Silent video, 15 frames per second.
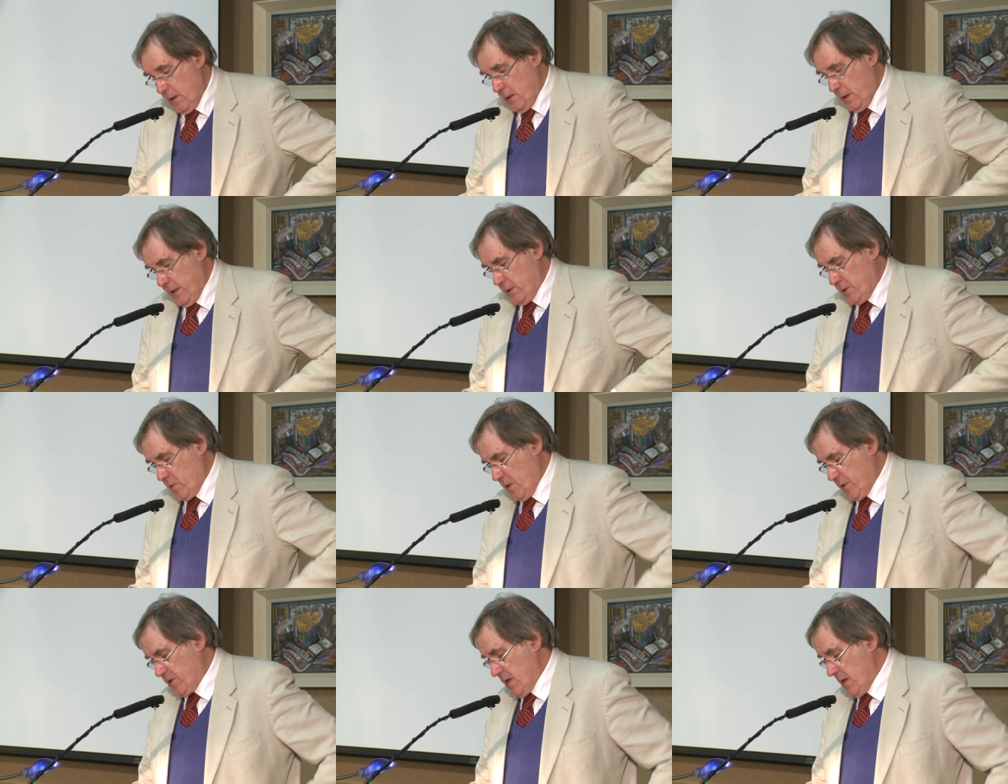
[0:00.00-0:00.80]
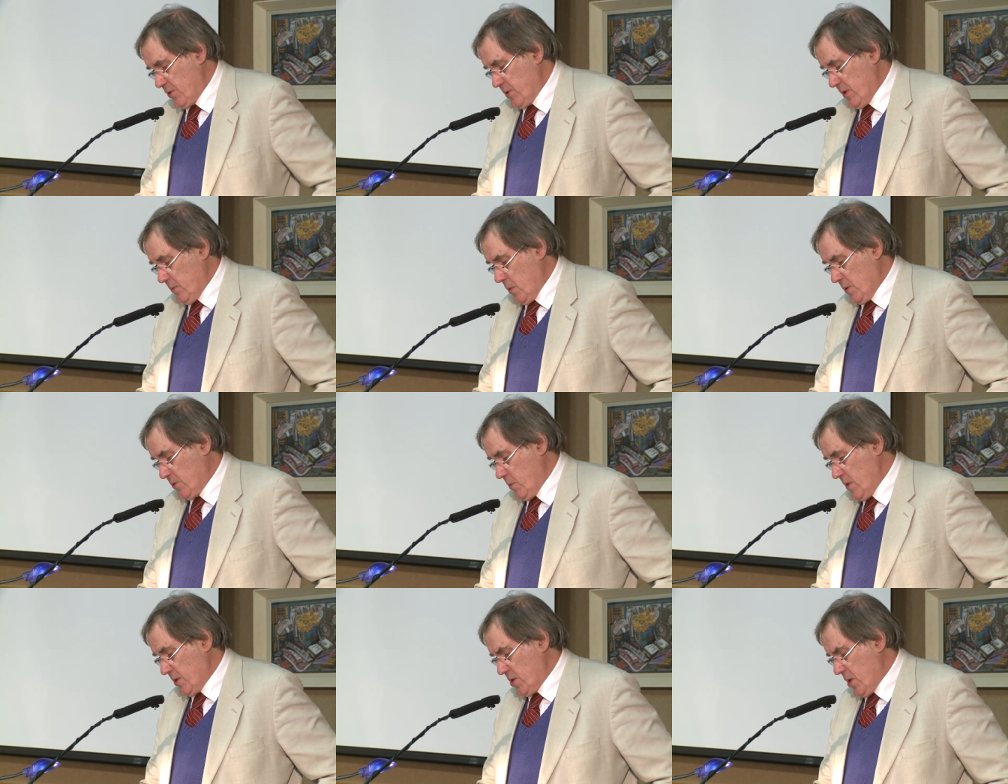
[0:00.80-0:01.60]
early 12th century,
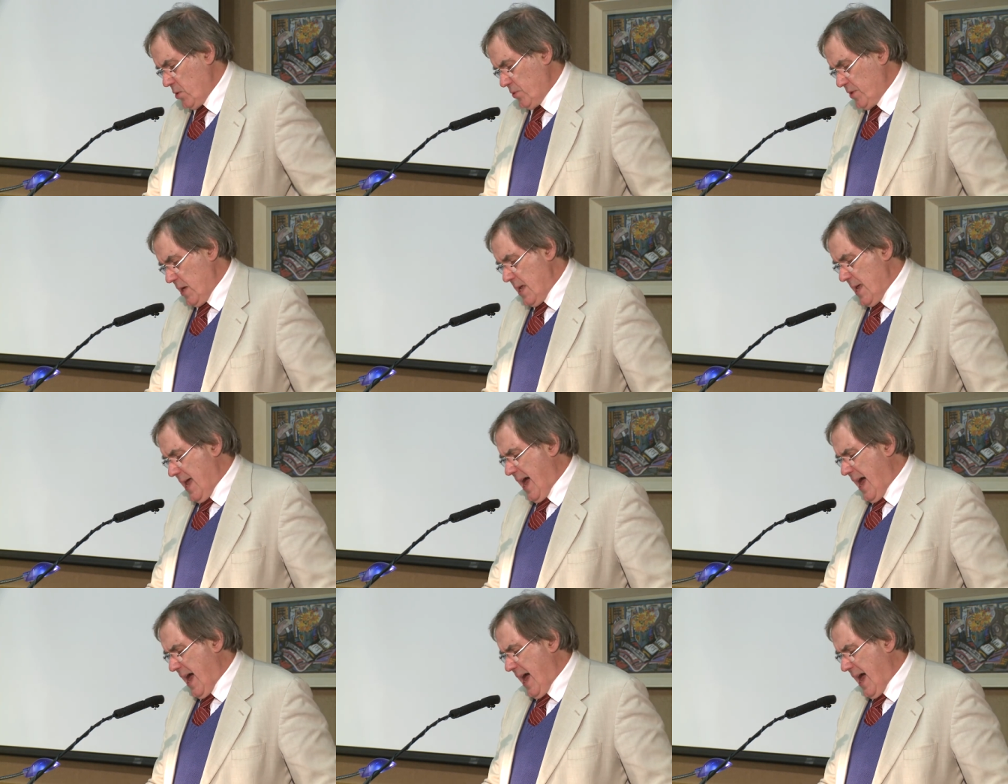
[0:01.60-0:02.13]
was, we are told,